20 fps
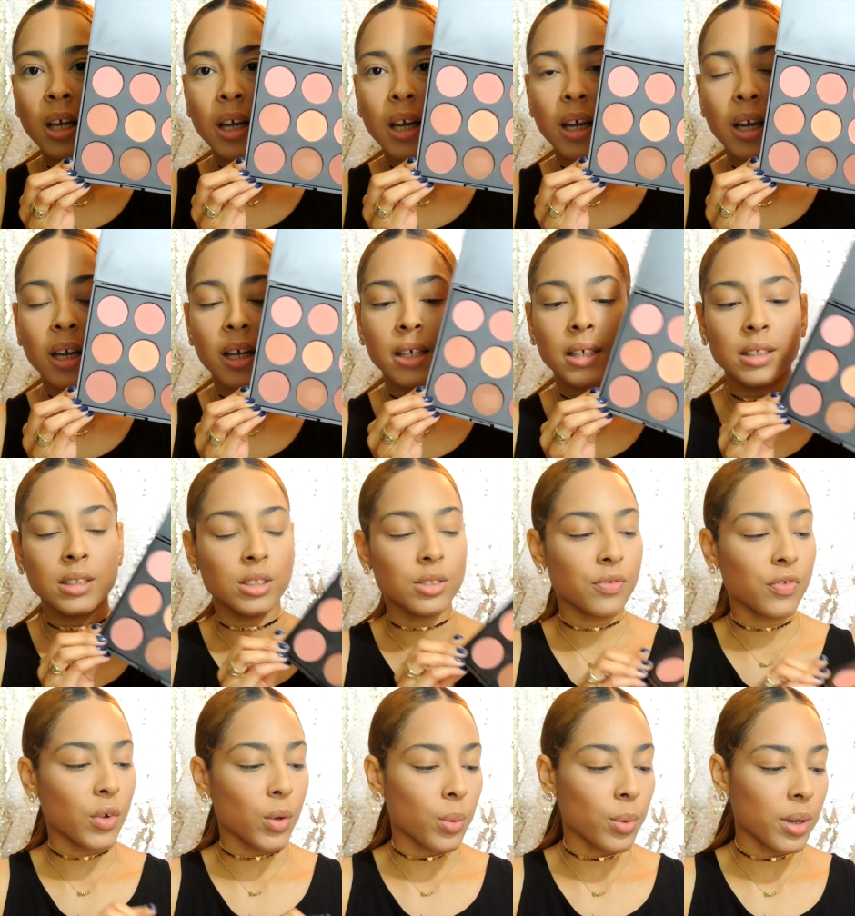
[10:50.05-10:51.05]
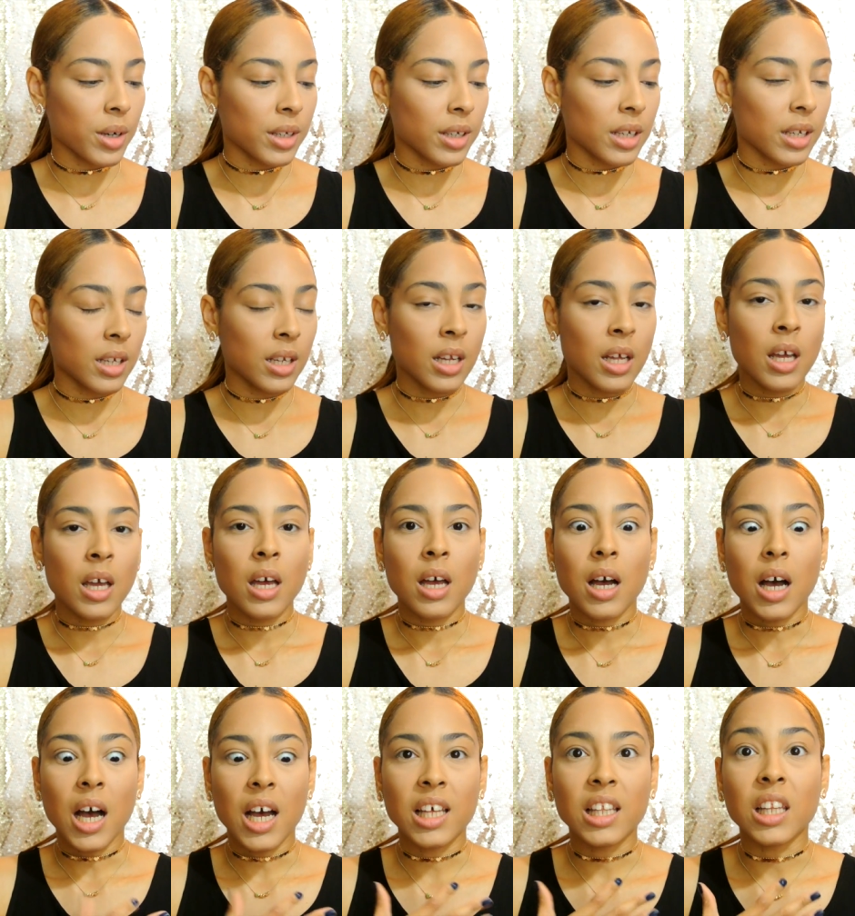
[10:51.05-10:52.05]
And for one,
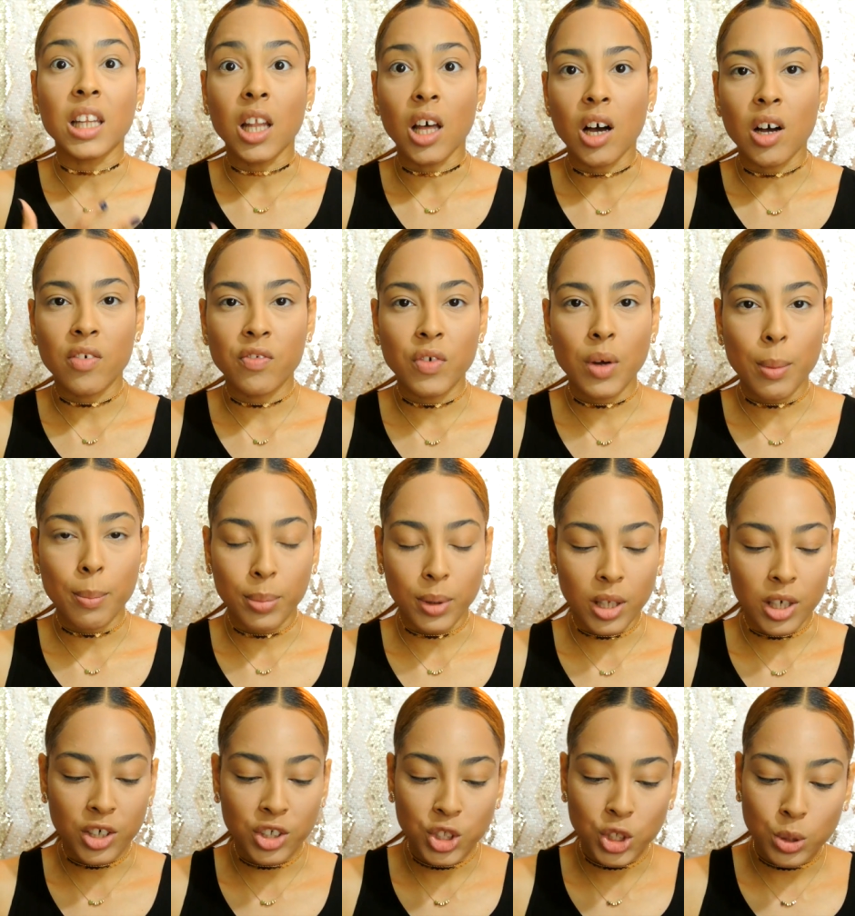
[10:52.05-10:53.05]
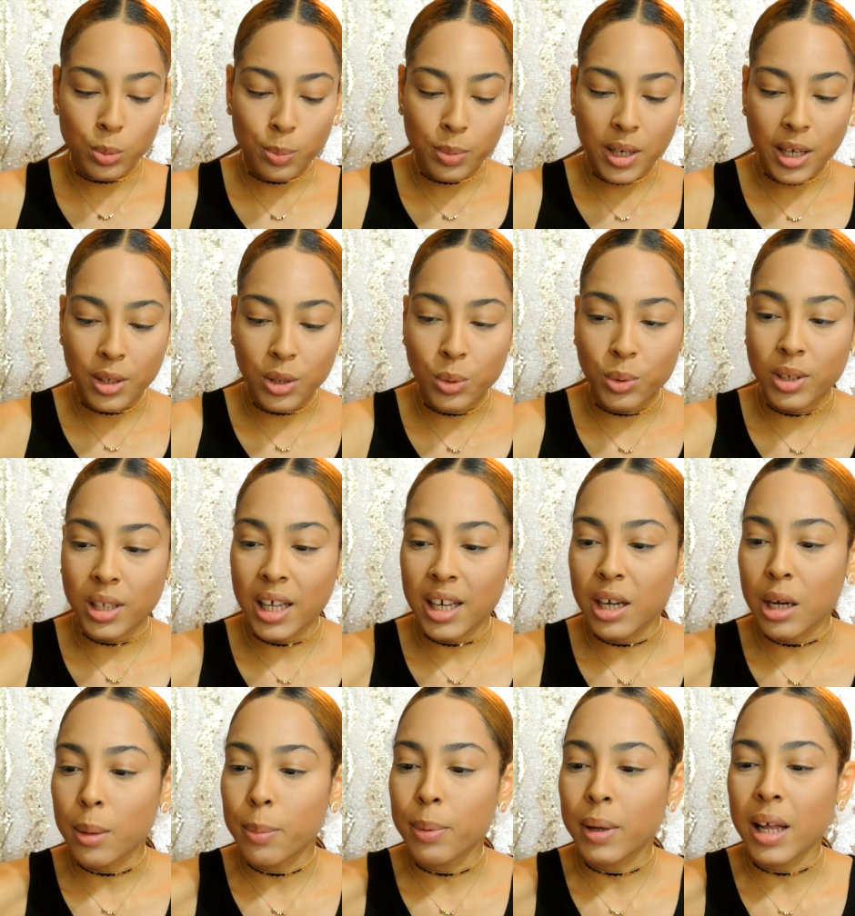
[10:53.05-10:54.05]
I love blush, but I don't like
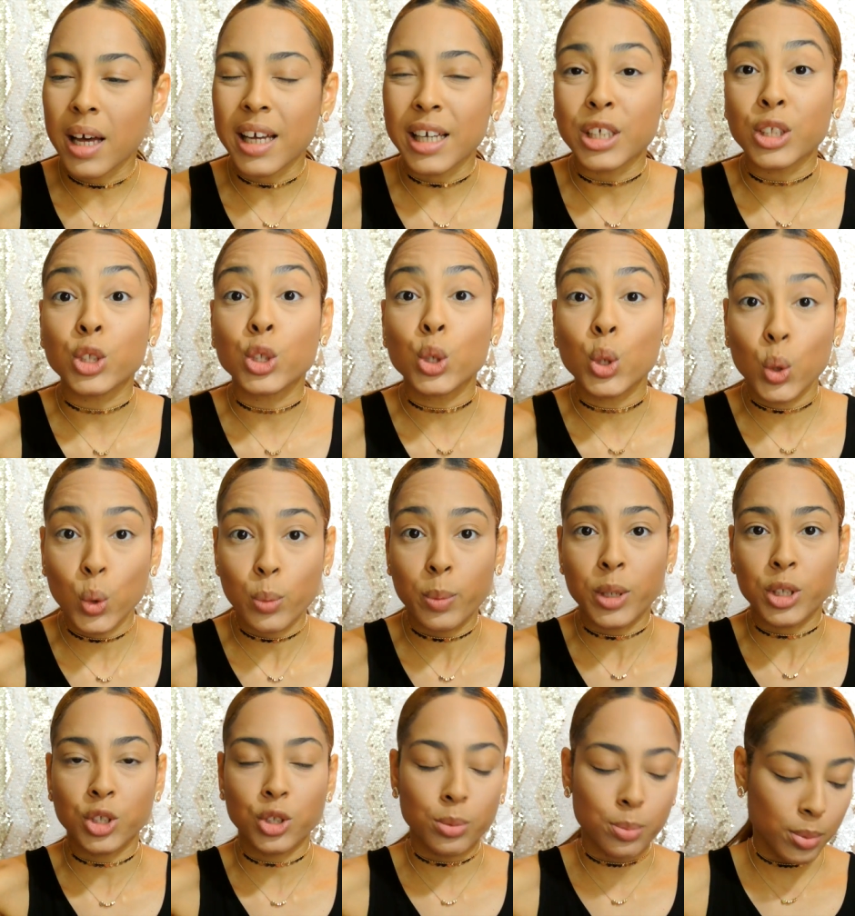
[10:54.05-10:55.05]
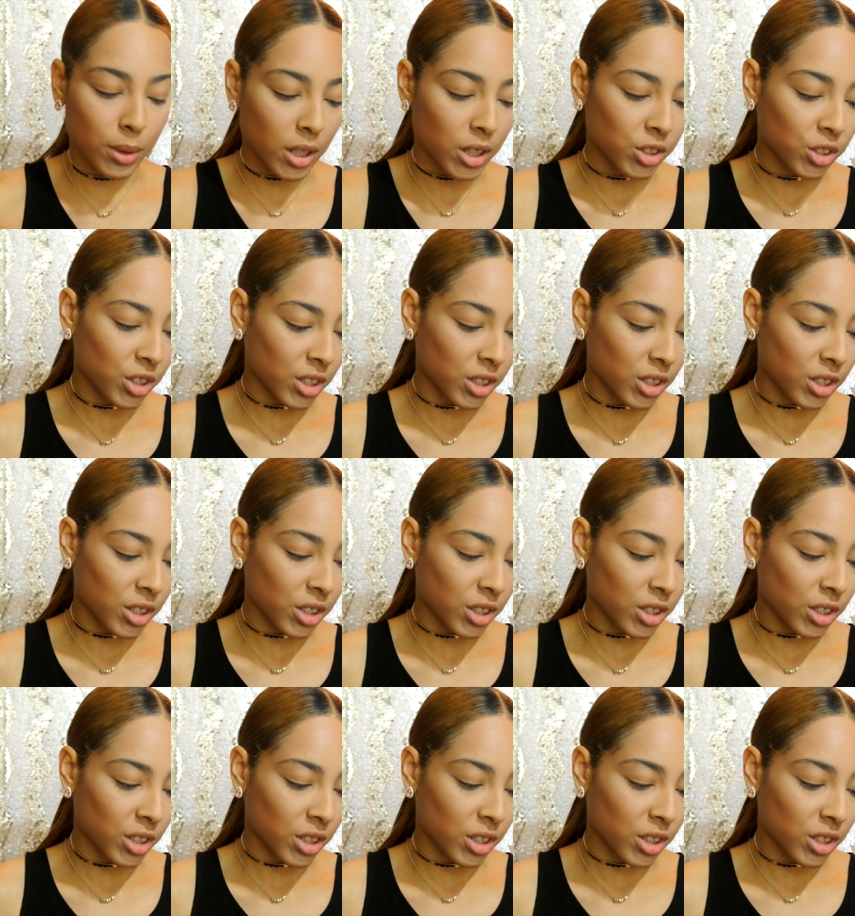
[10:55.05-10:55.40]
applying too much blush,